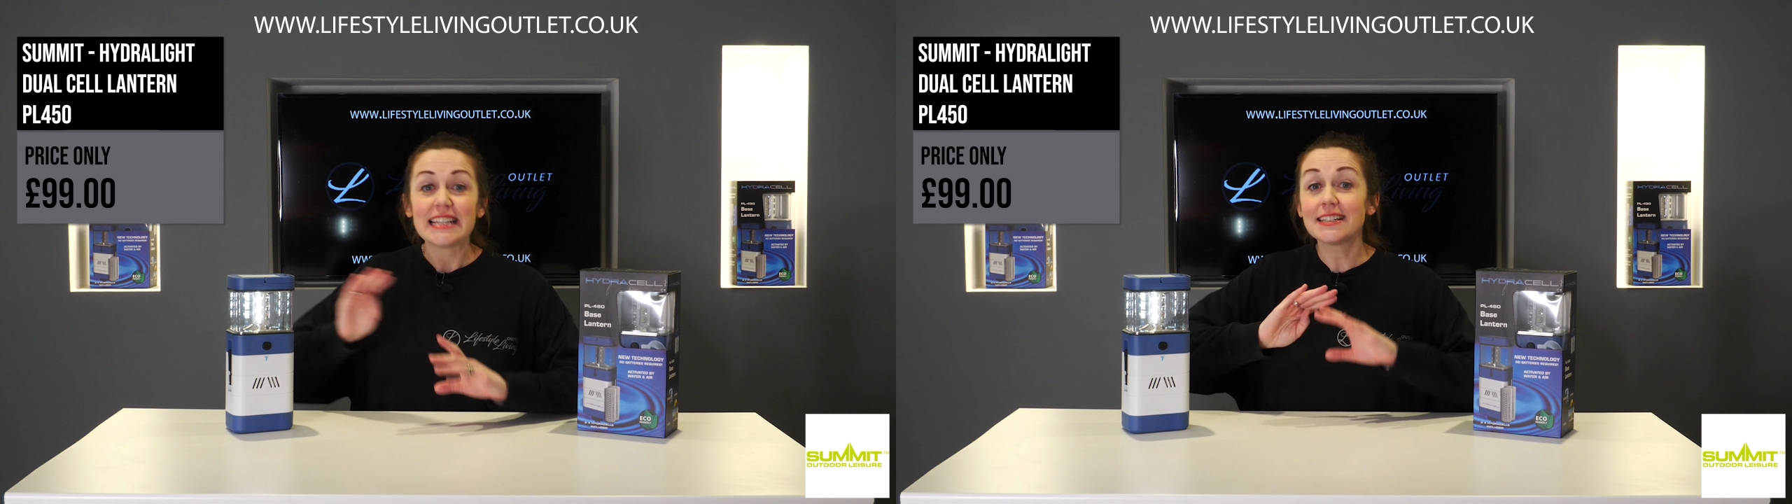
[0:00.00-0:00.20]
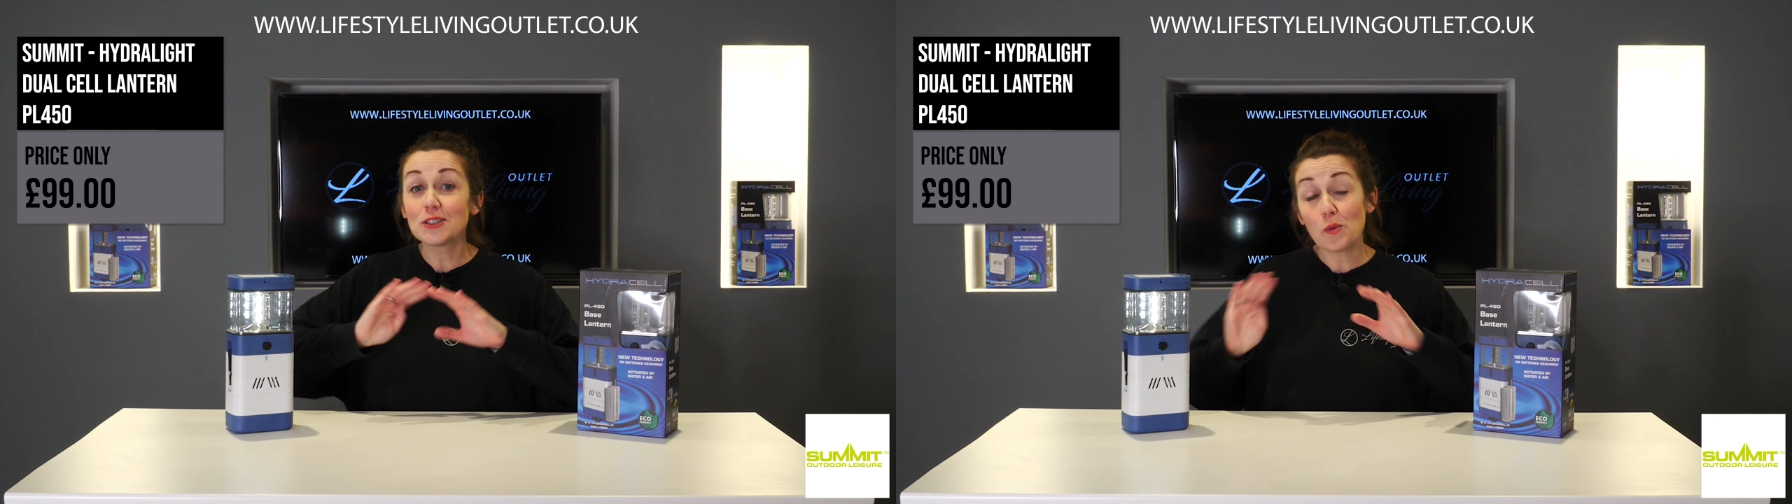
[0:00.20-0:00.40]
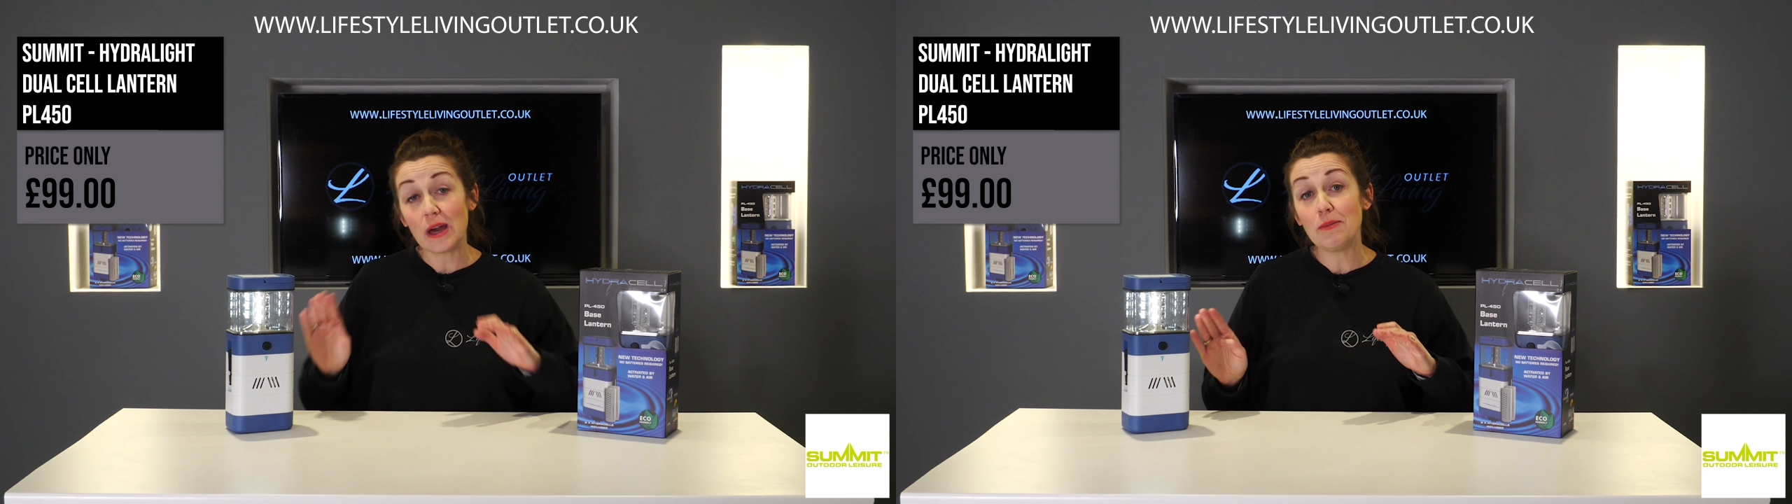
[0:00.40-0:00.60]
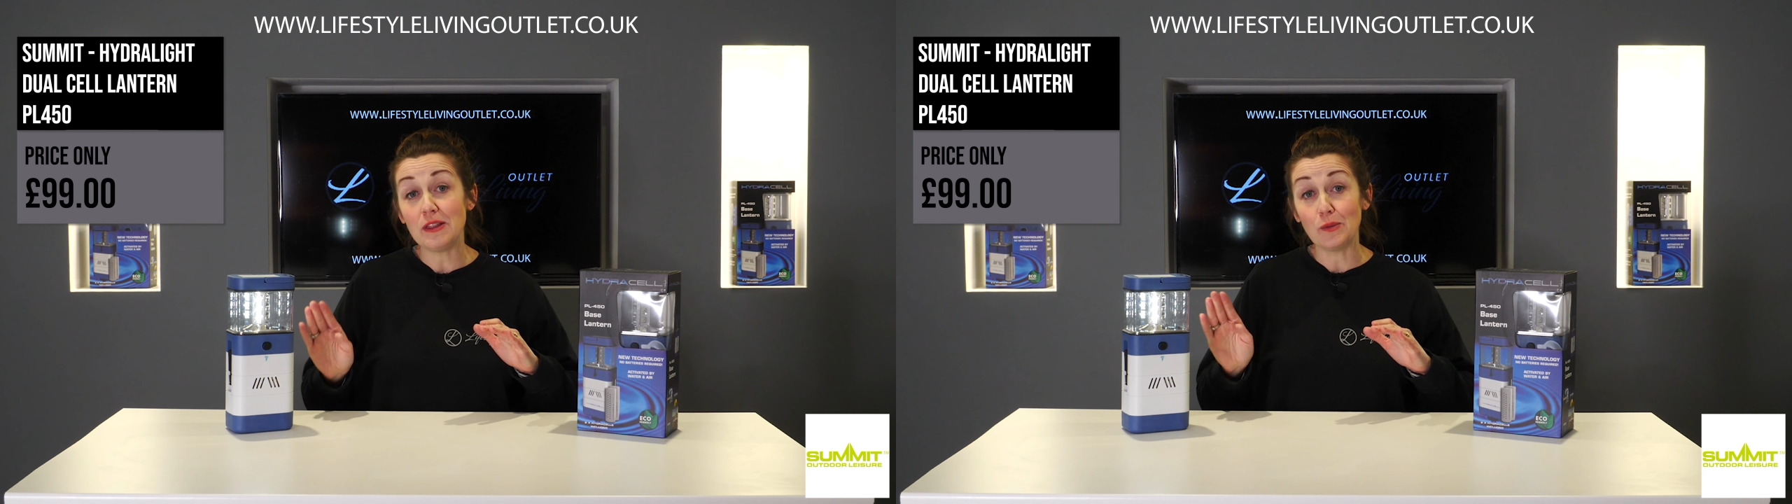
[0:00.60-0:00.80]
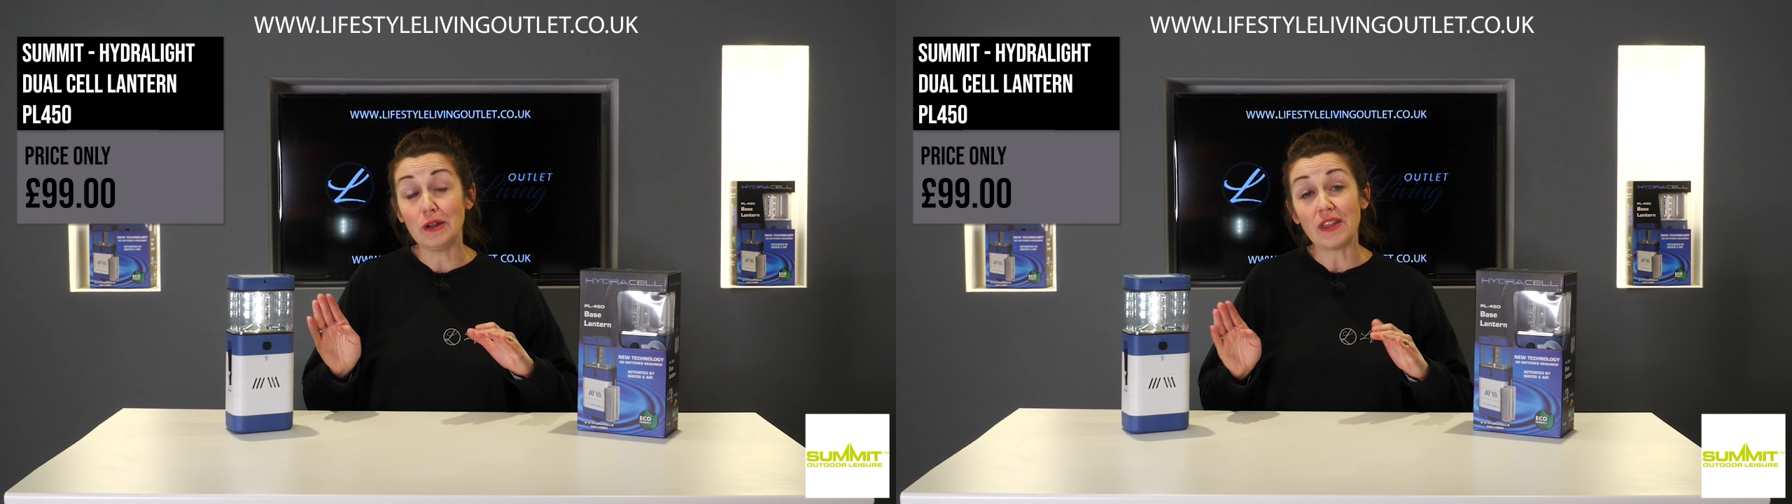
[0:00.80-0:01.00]
does away
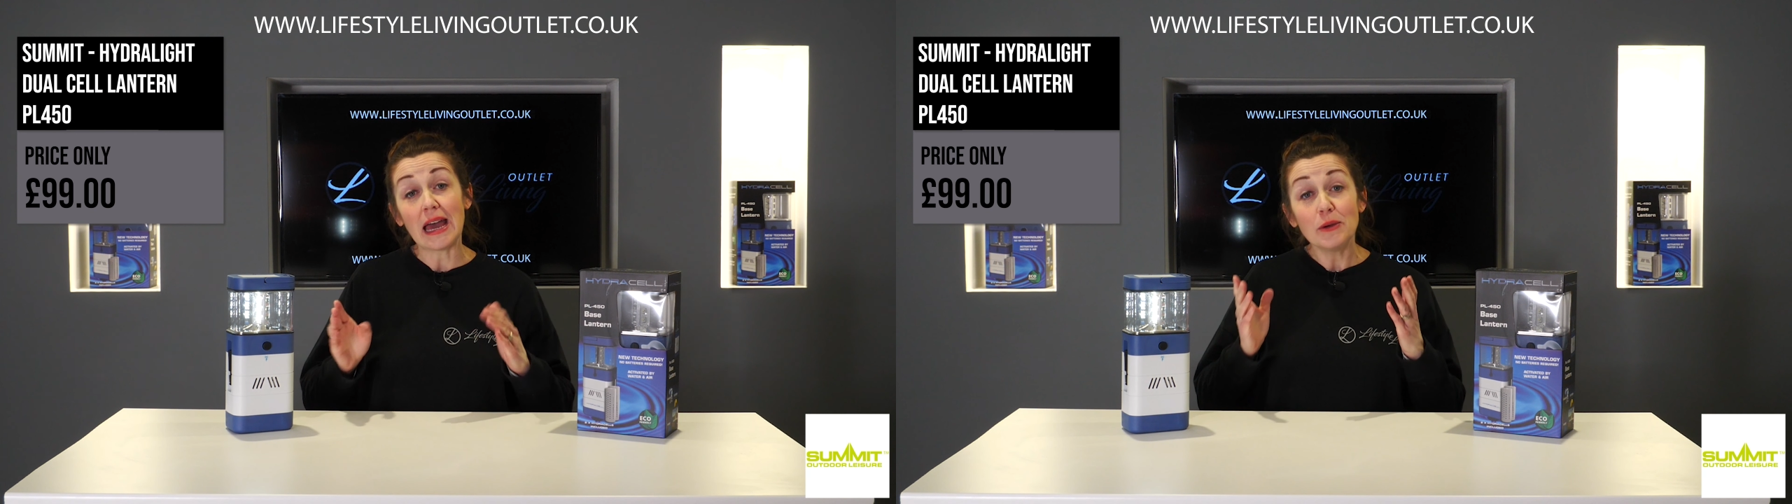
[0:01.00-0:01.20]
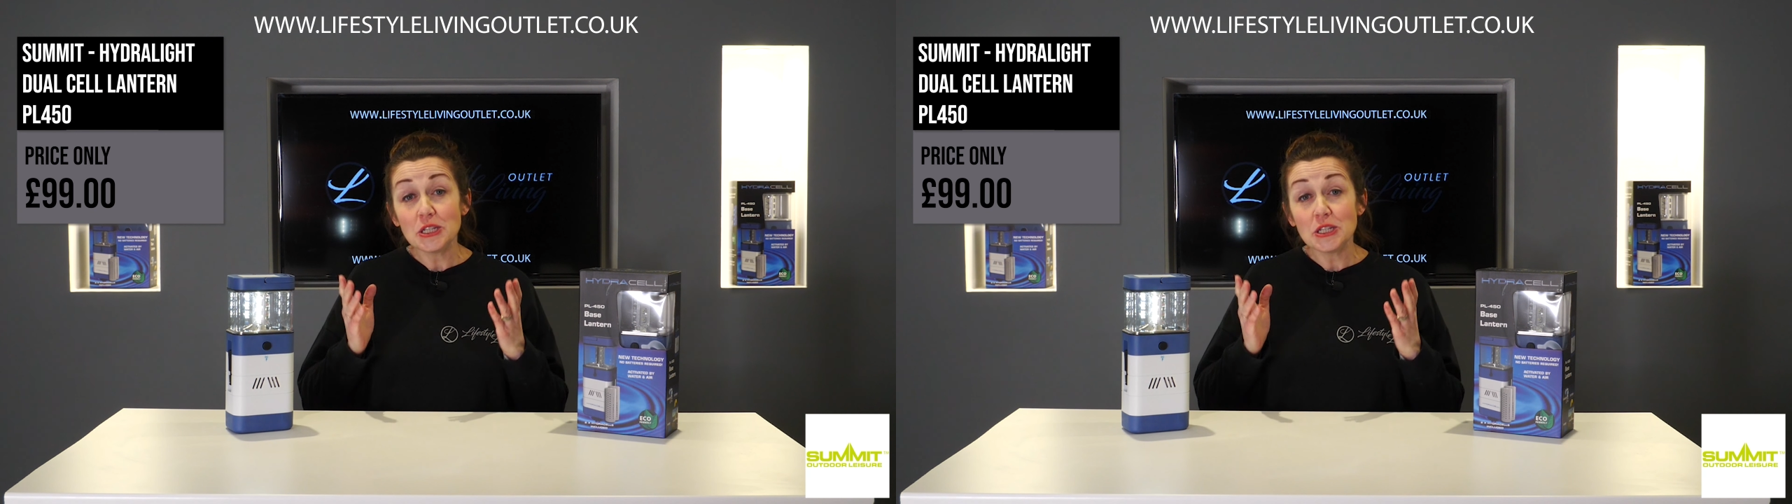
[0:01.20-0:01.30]
with all of that,